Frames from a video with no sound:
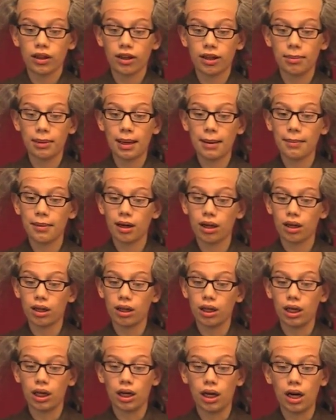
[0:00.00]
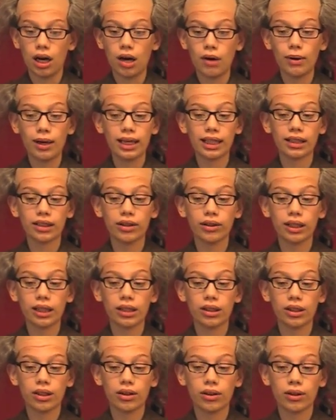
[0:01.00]
Remember, always do
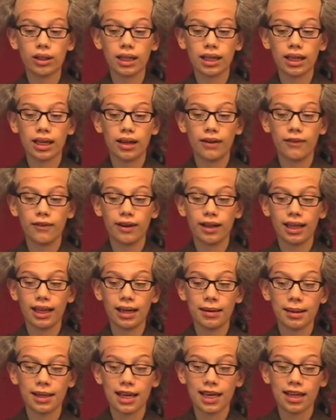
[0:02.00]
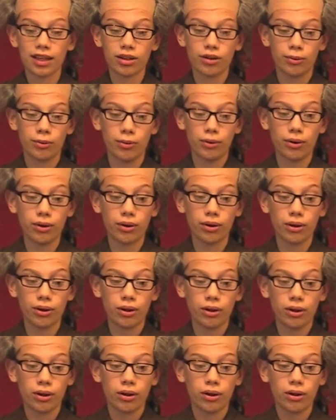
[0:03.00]
the duty of enemy
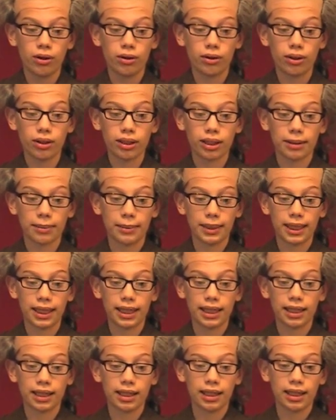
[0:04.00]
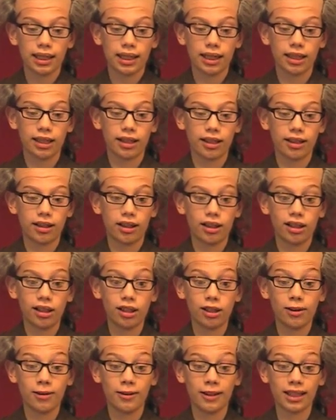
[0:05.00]
towards man in
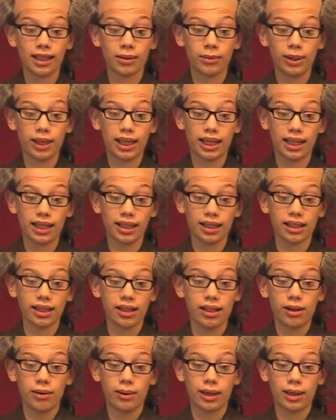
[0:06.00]
all his ways.